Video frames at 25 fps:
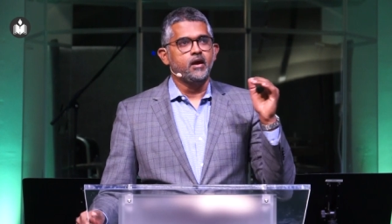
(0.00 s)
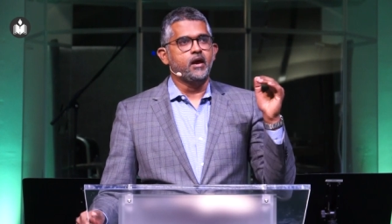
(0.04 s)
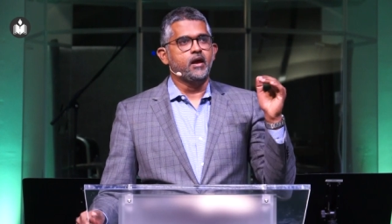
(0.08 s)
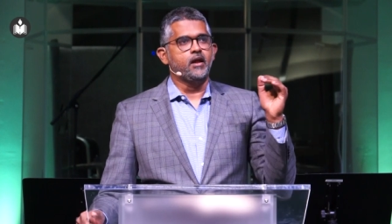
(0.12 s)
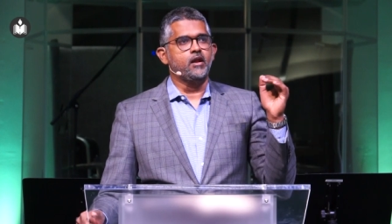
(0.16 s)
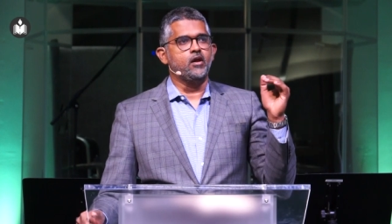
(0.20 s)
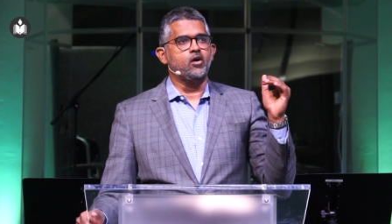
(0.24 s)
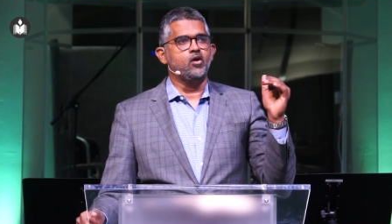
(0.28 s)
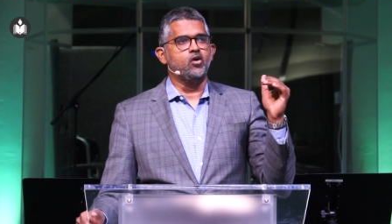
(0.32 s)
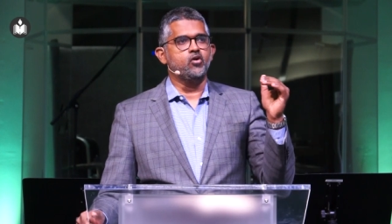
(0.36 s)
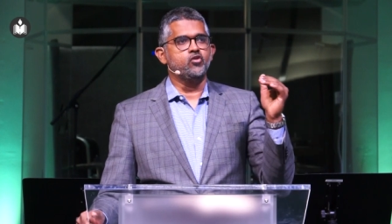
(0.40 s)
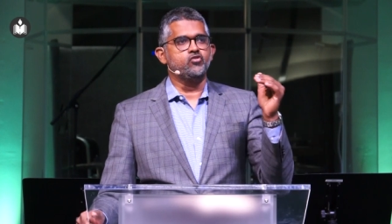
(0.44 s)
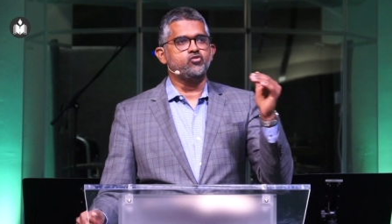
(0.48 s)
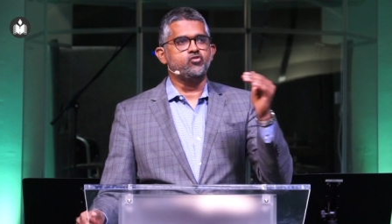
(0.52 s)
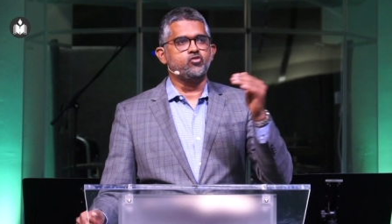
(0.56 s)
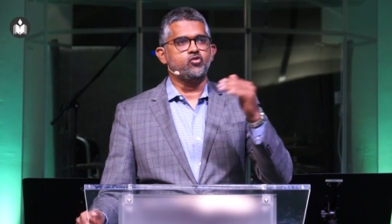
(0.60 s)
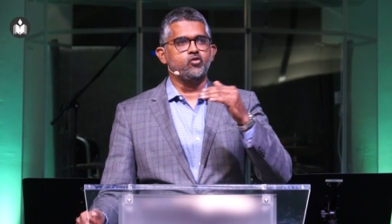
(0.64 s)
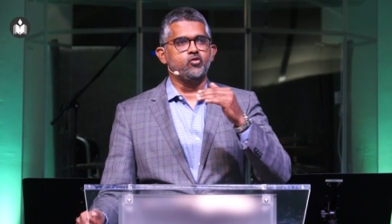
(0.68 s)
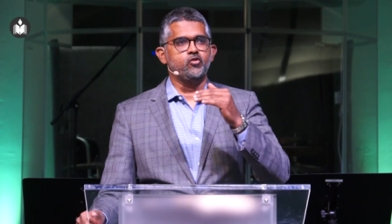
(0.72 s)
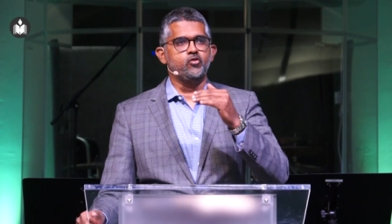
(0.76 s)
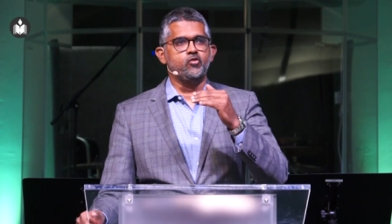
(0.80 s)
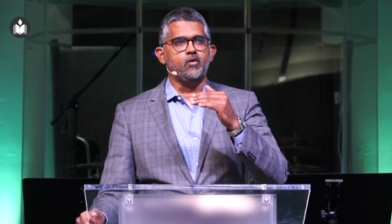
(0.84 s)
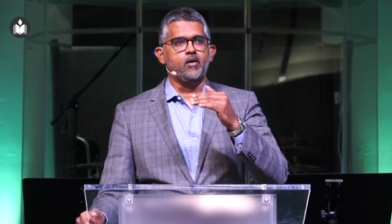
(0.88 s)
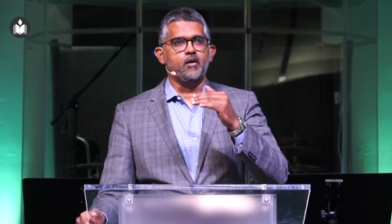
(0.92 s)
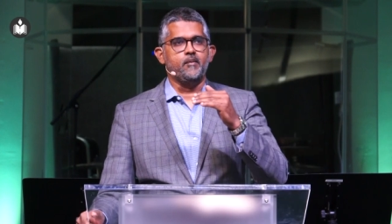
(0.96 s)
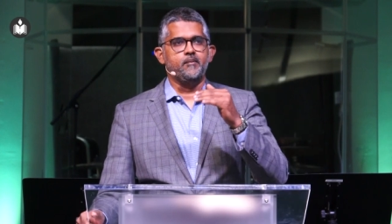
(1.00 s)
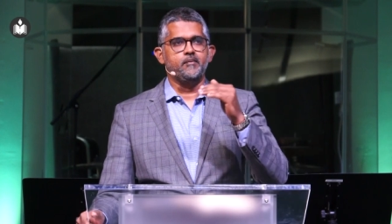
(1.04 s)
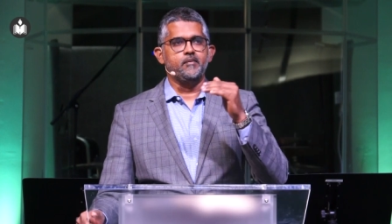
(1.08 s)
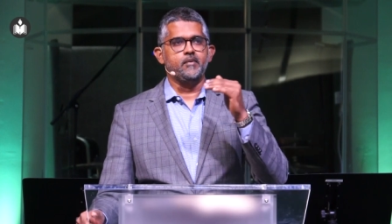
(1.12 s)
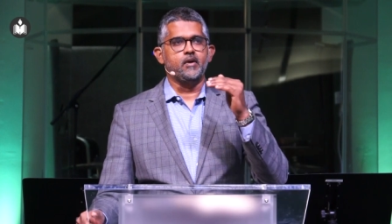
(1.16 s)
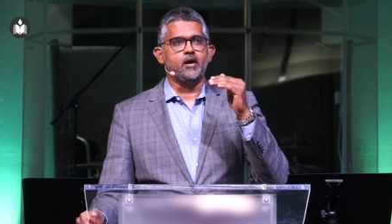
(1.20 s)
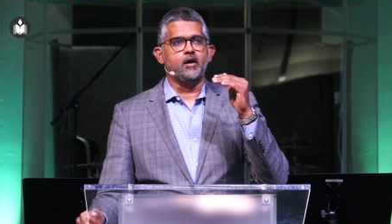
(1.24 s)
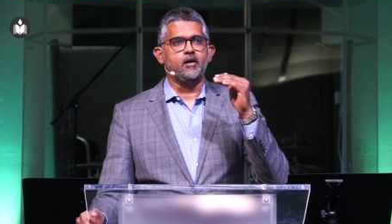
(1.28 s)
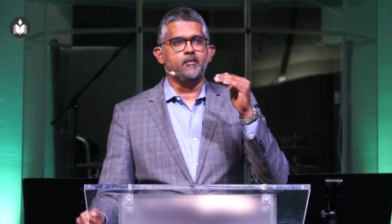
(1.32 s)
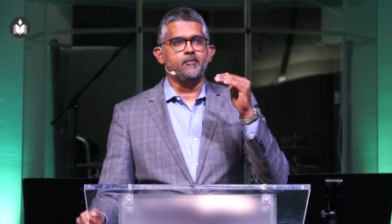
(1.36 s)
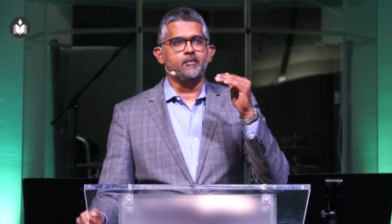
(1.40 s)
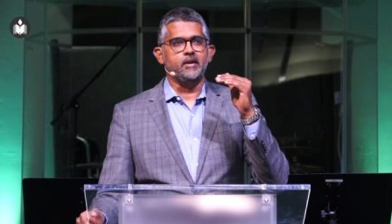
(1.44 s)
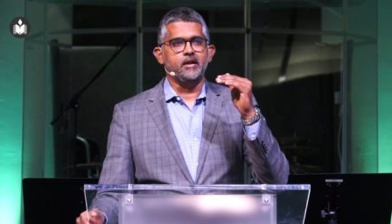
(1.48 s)
and he goes through
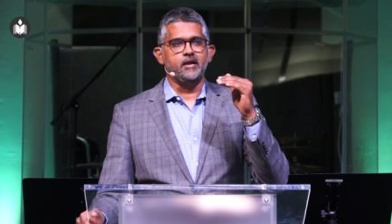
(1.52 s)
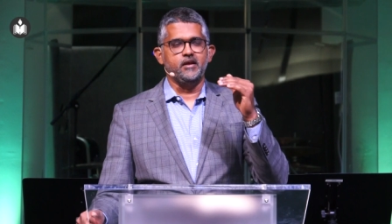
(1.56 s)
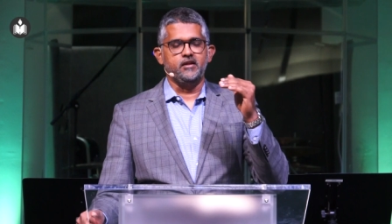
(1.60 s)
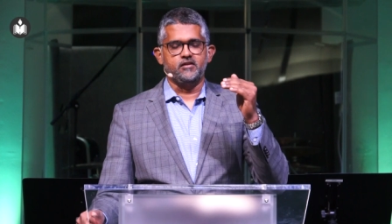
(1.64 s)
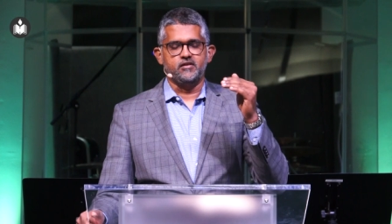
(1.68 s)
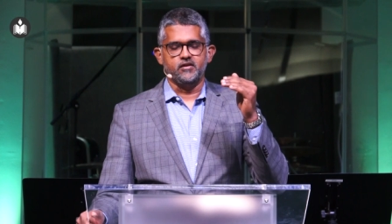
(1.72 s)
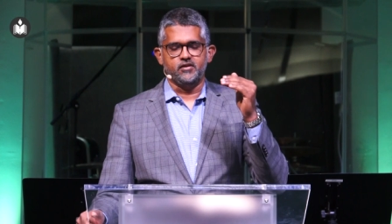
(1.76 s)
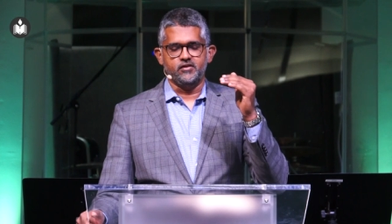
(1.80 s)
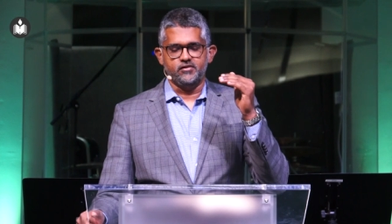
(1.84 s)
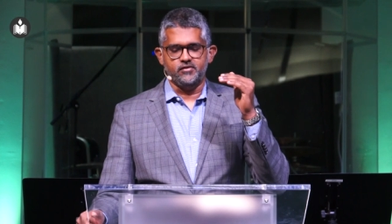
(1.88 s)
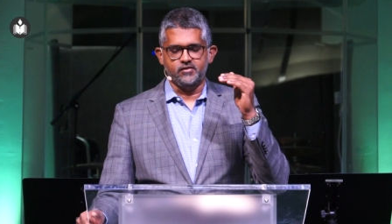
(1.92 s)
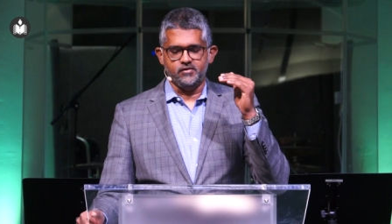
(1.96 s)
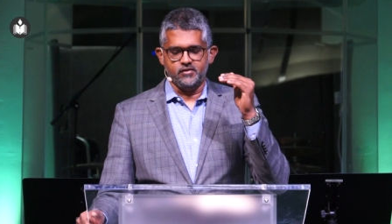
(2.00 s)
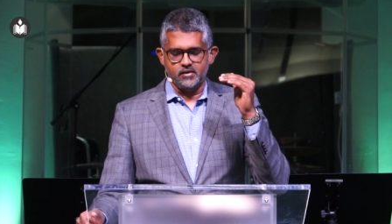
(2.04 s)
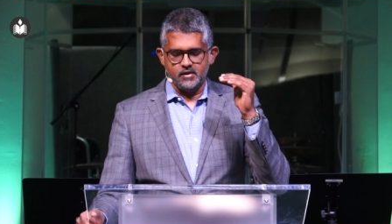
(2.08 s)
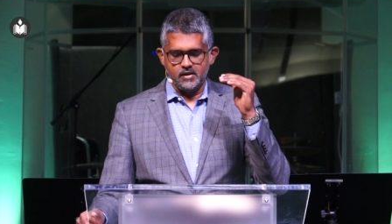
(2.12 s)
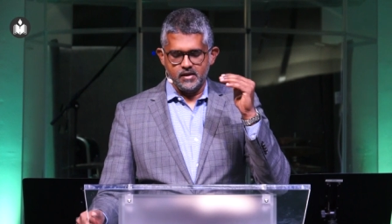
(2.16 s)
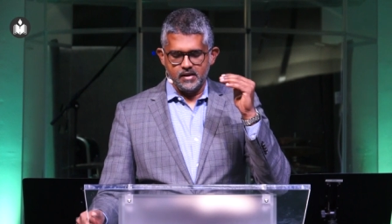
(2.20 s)
uh, Miletus,